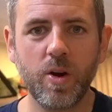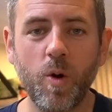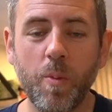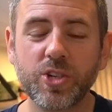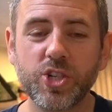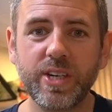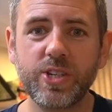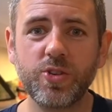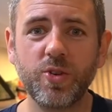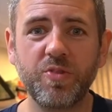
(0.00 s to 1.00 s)
Well, by
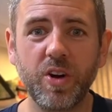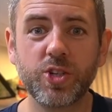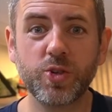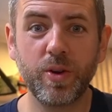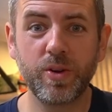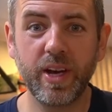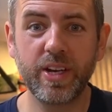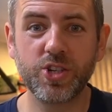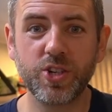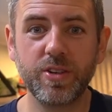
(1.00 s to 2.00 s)
changing your virtual
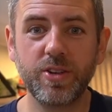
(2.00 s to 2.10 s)
location,